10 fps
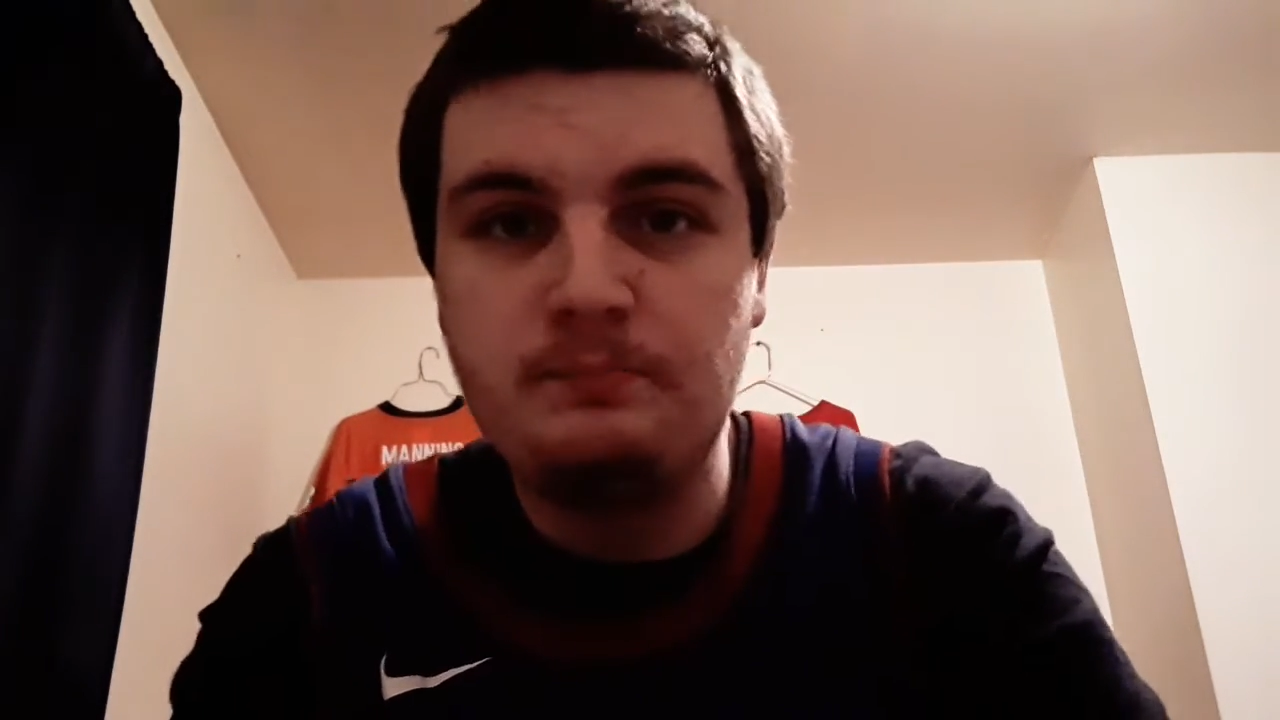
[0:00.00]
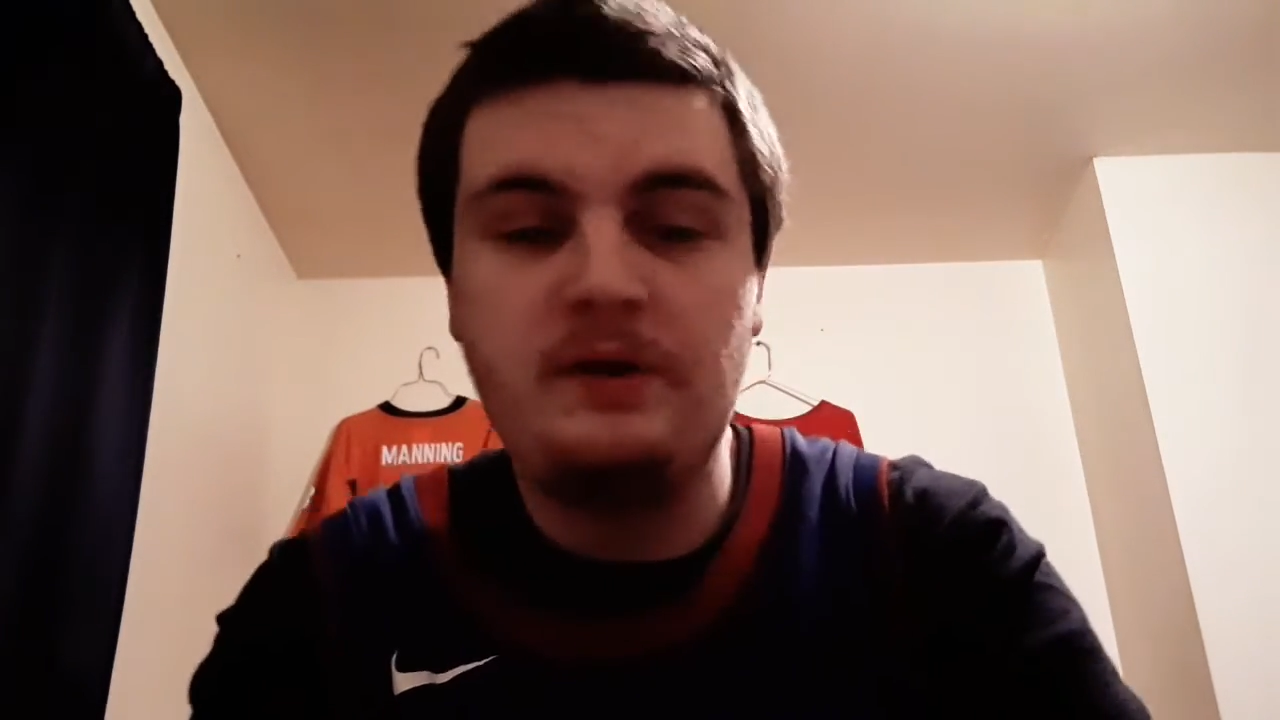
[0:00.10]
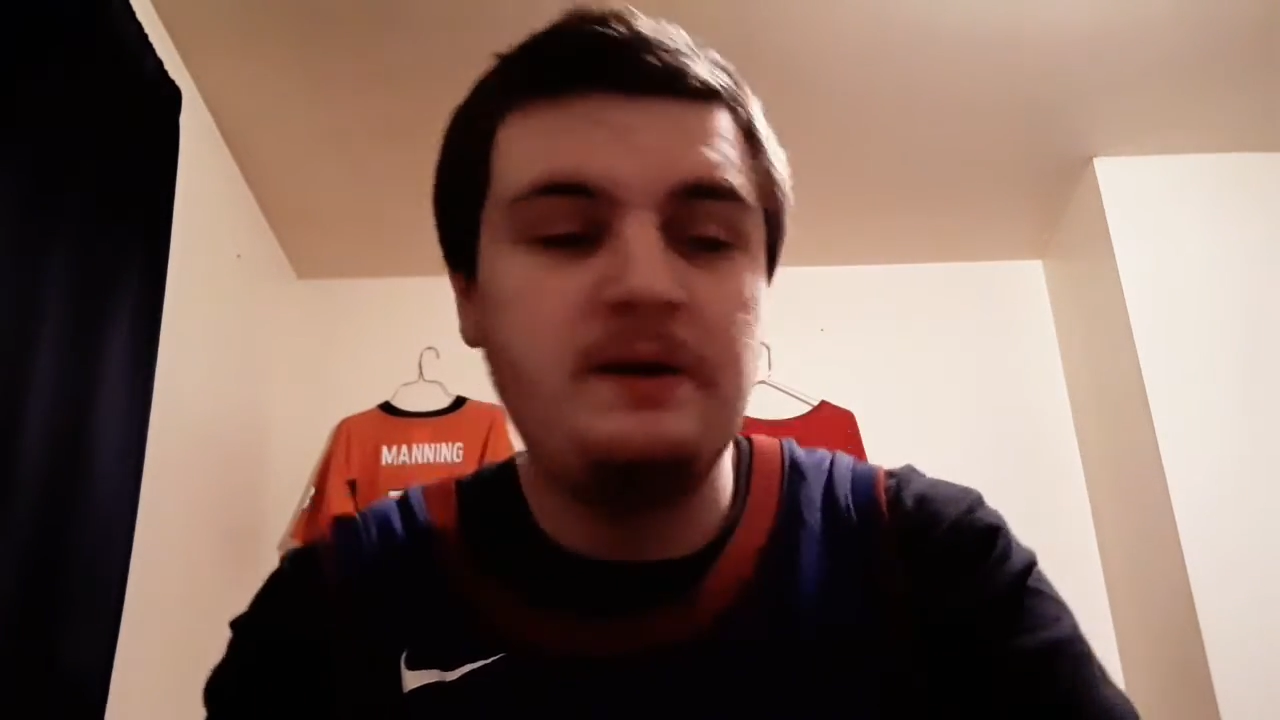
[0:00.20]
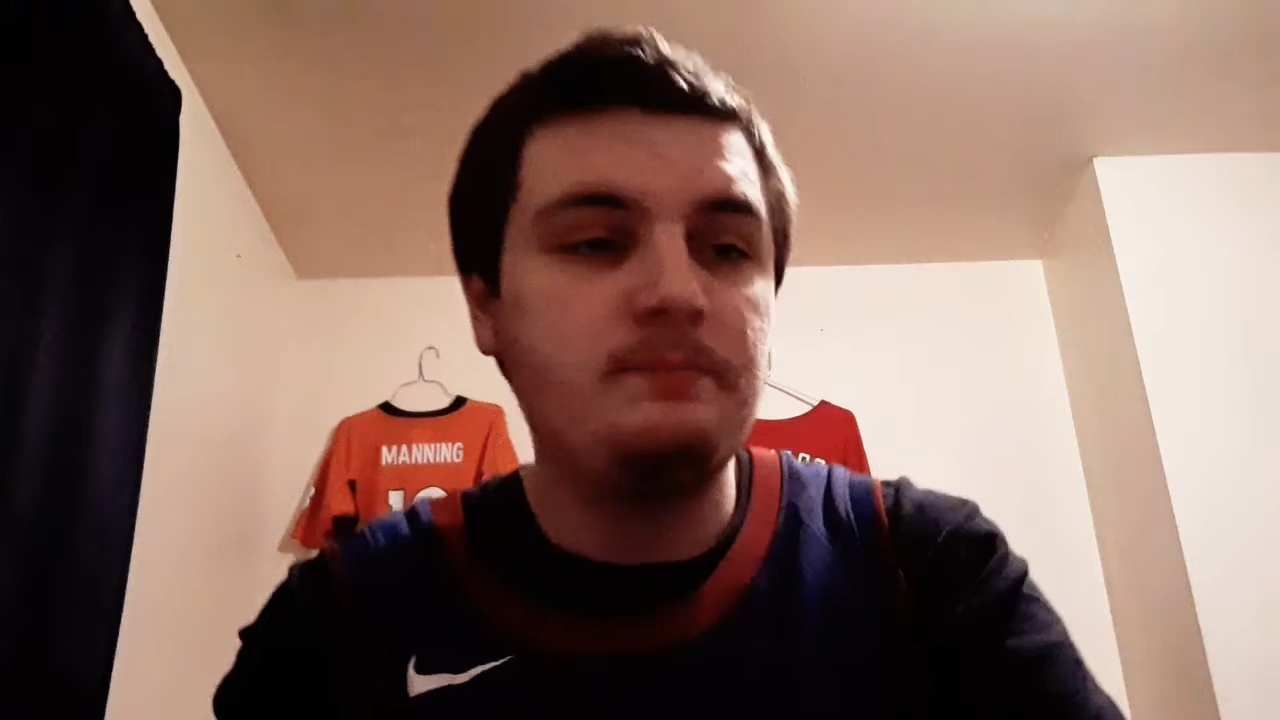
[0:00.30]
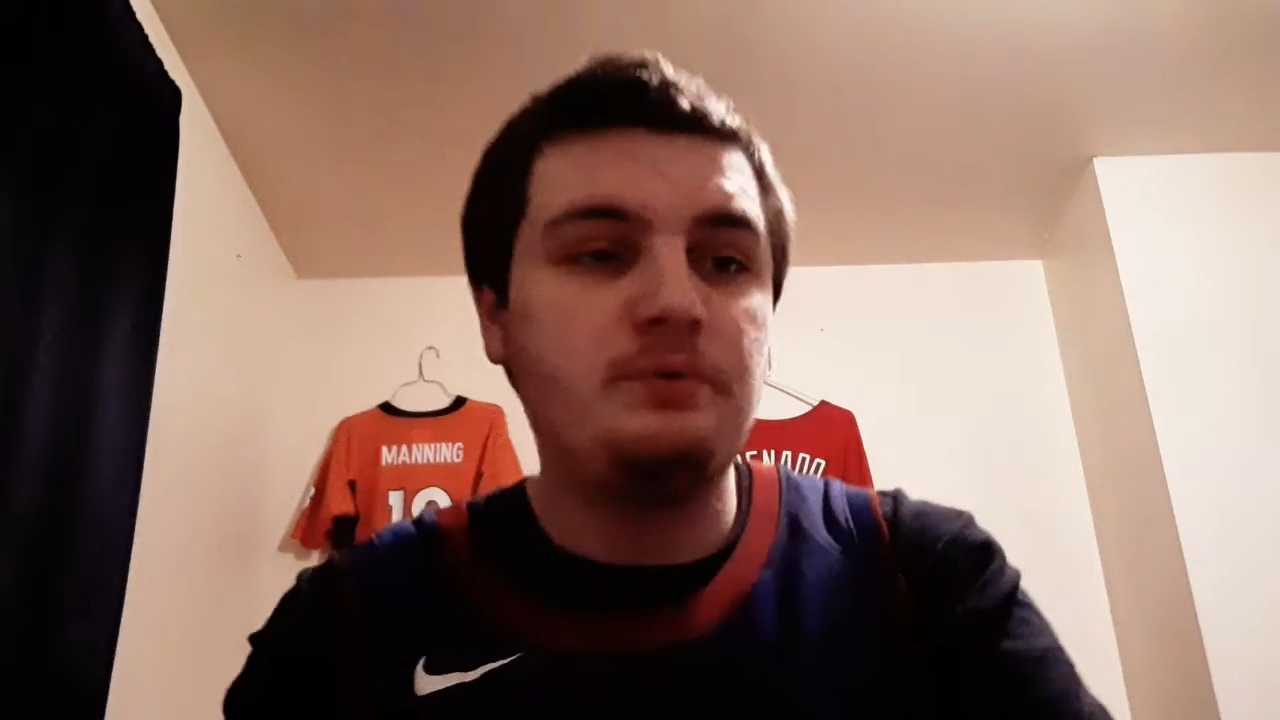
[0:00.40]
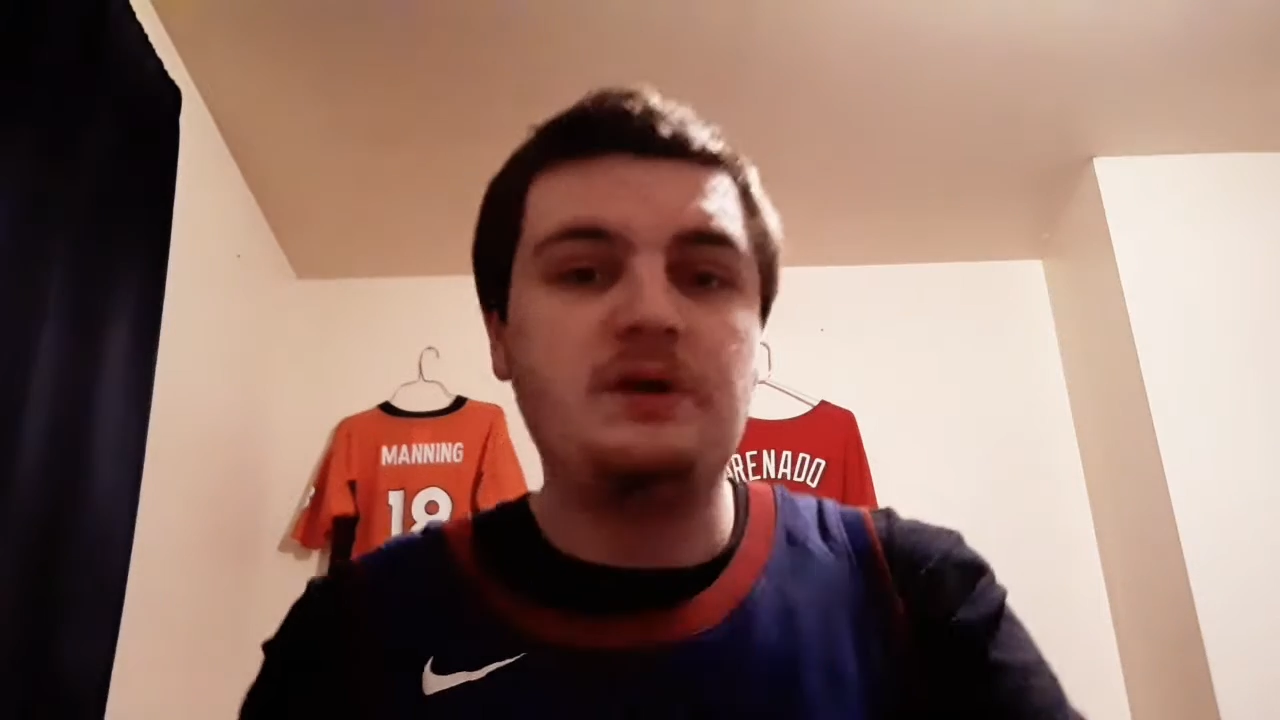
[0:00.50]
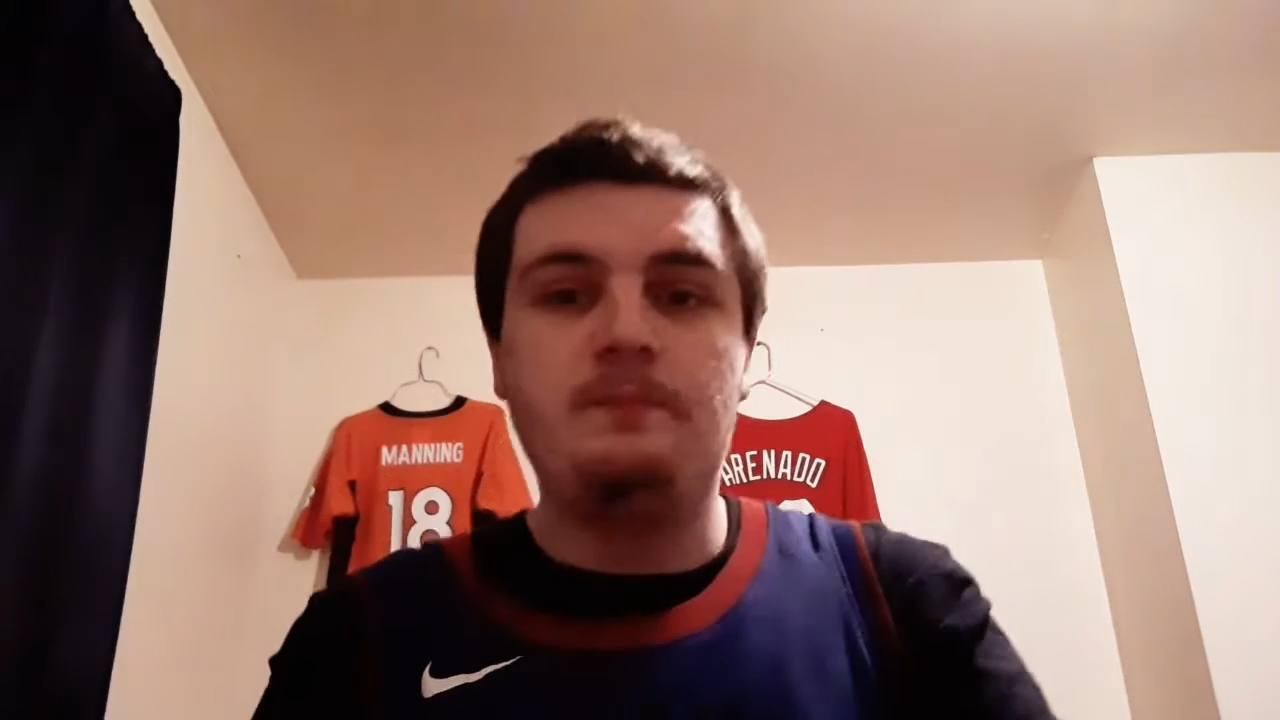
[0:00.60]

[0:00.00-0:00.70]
pretty